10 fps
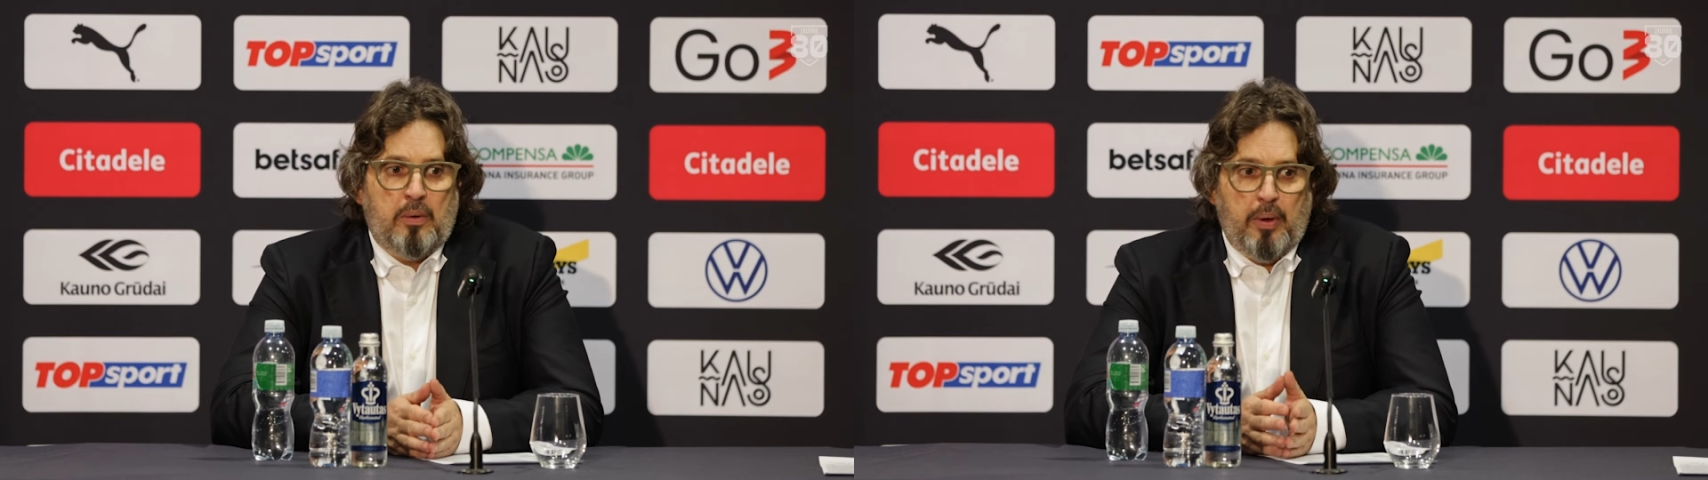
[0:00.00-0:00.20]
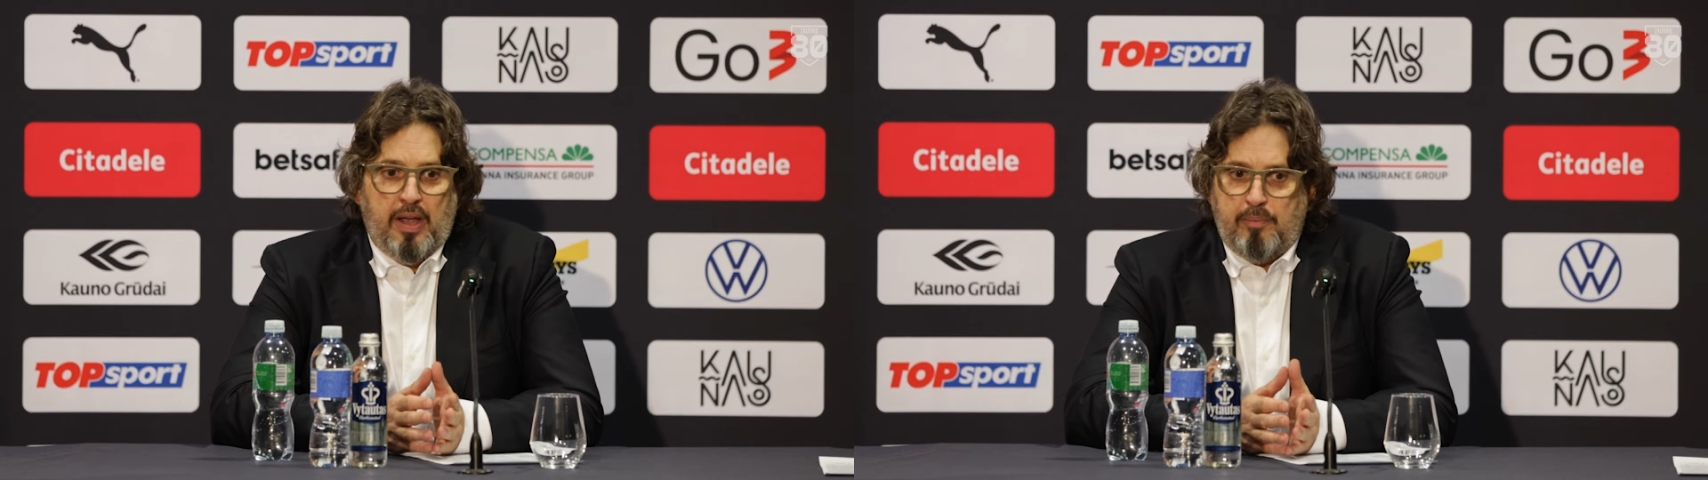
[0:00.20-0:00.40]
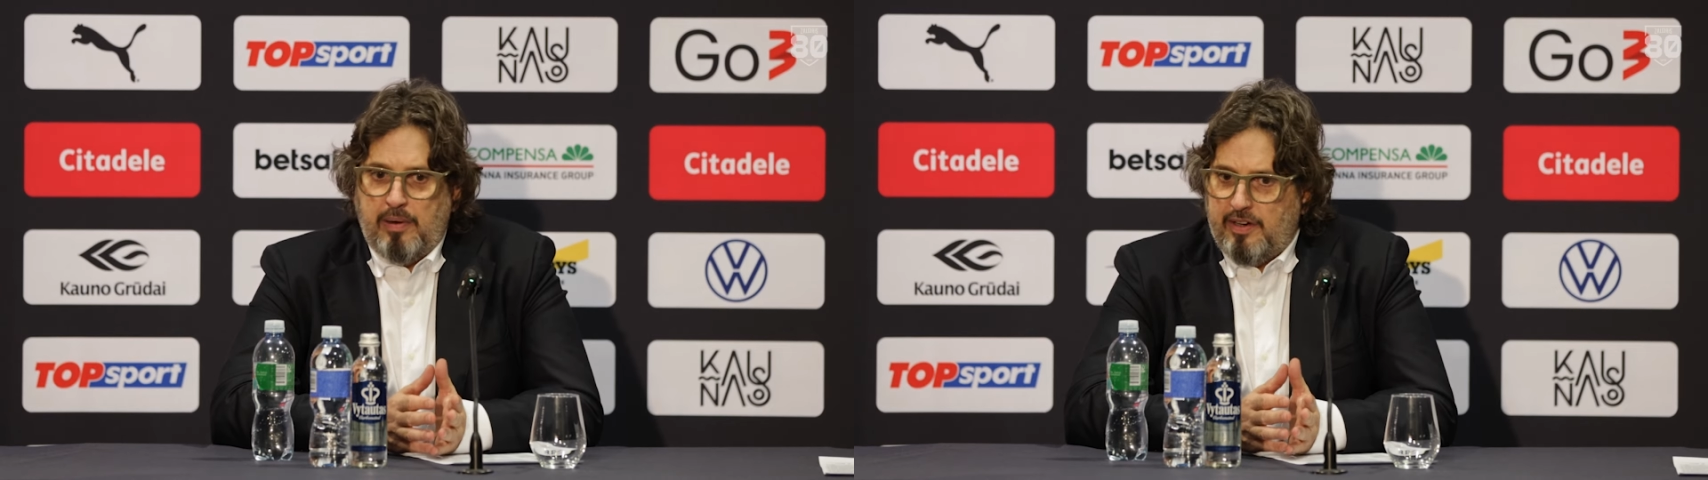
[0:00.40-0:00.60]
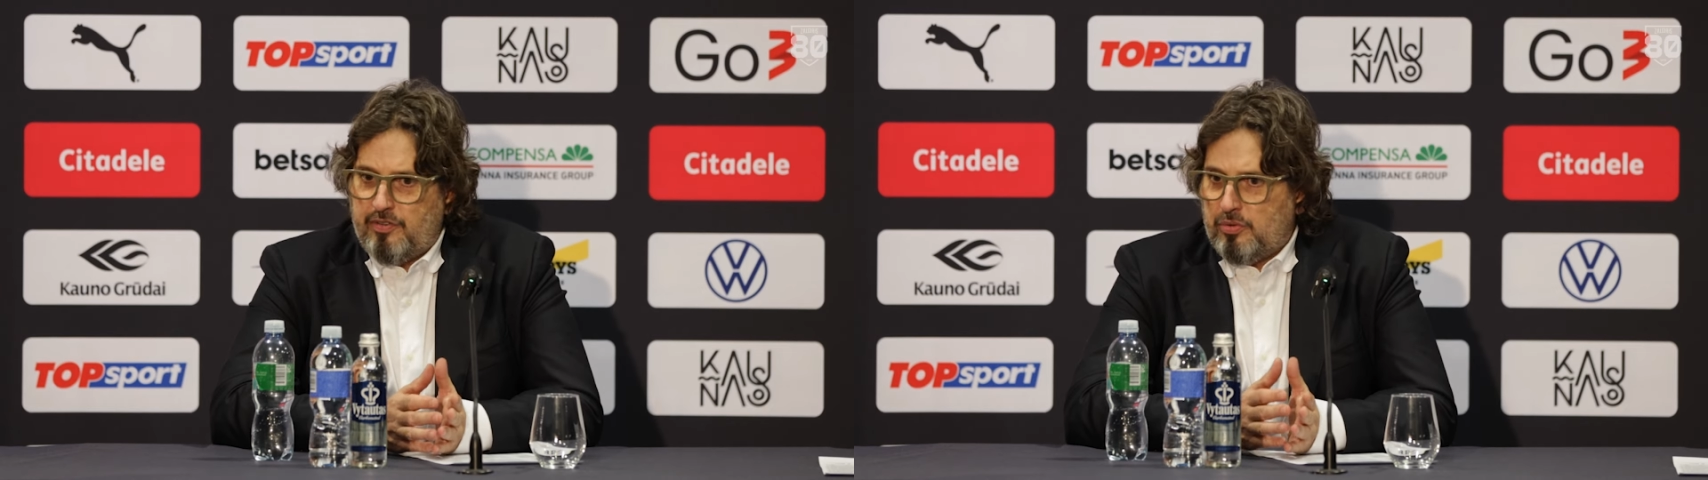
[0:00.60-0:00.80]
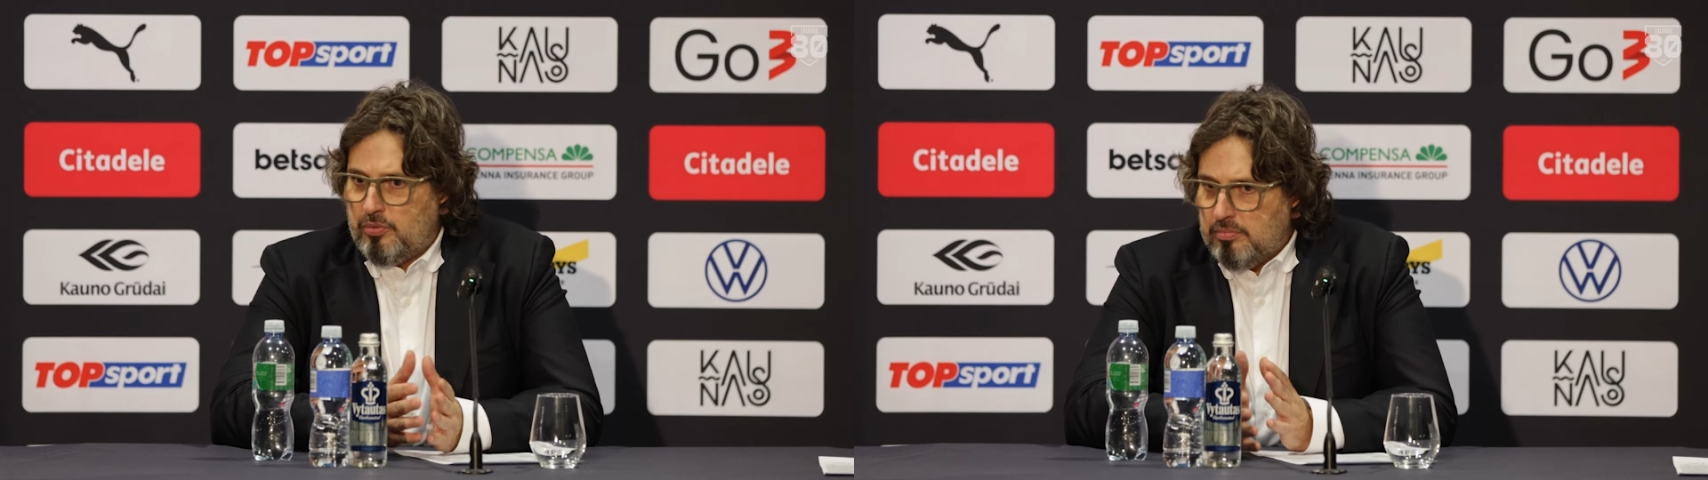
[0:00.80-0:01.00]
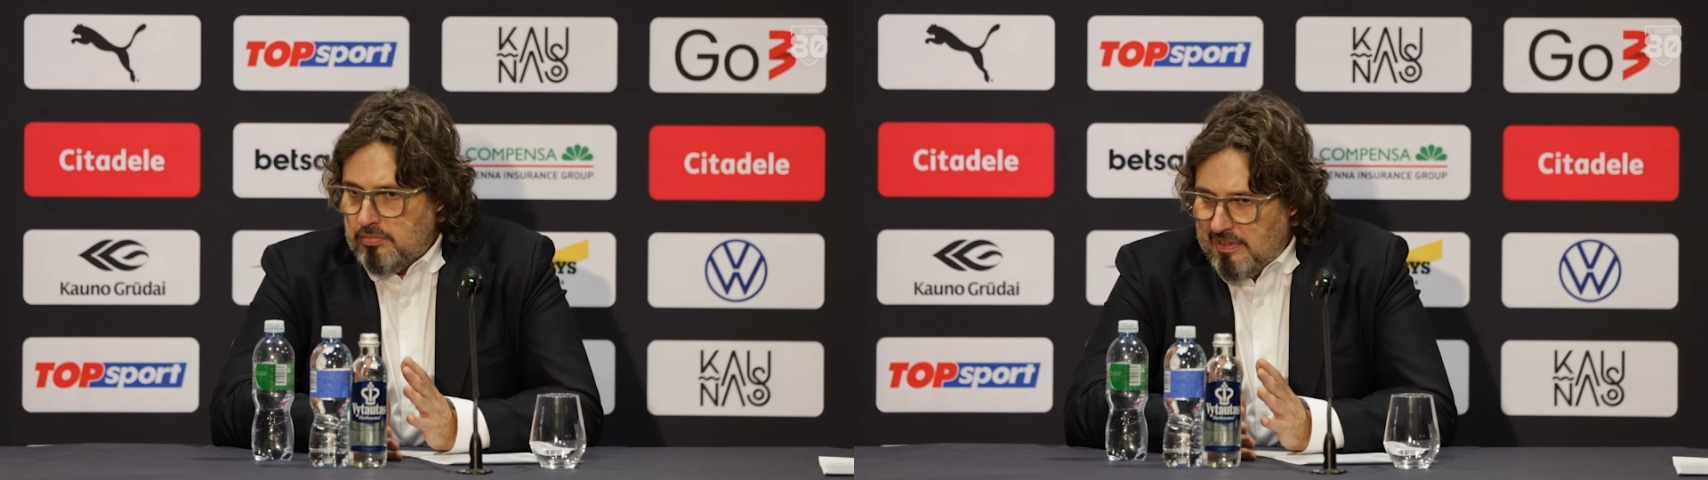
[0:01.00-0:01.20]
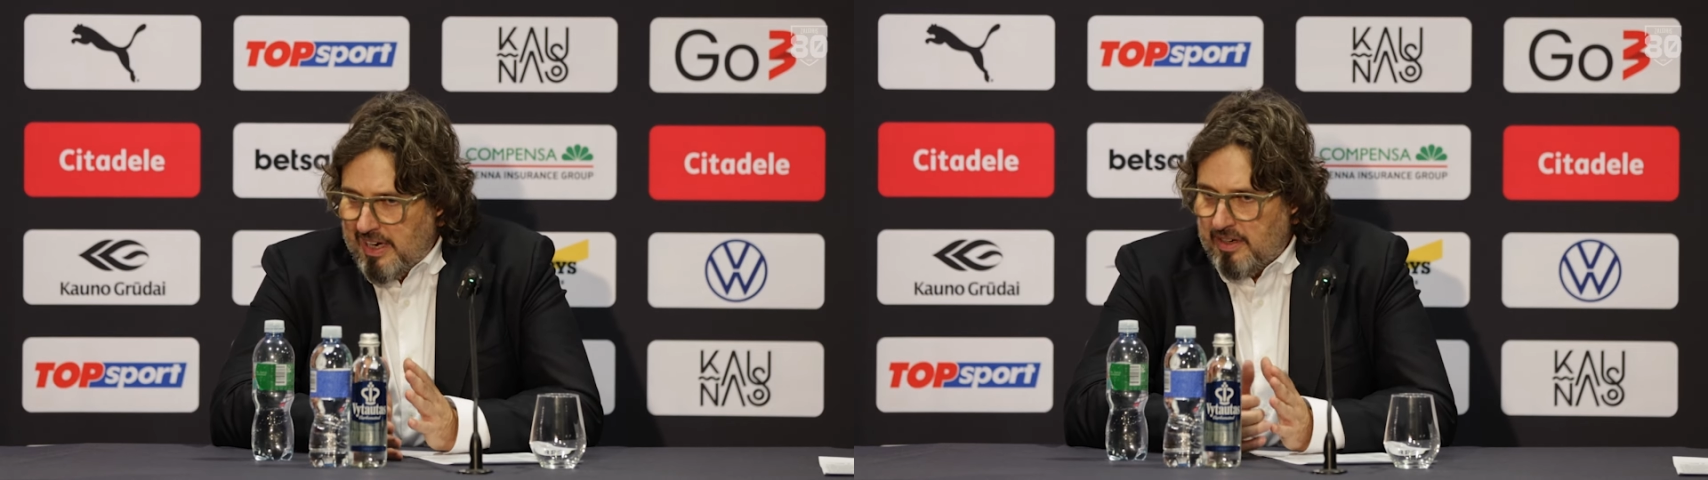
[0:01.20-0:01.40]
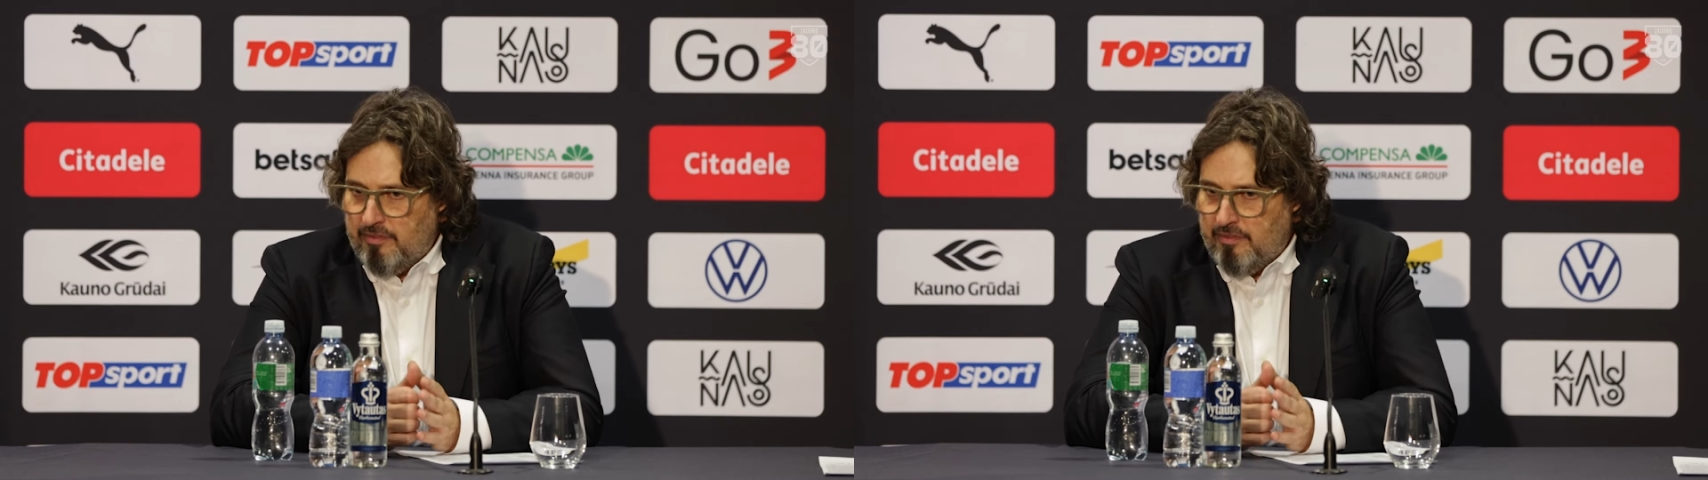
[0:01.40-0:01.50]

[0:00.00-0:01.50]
We have players to get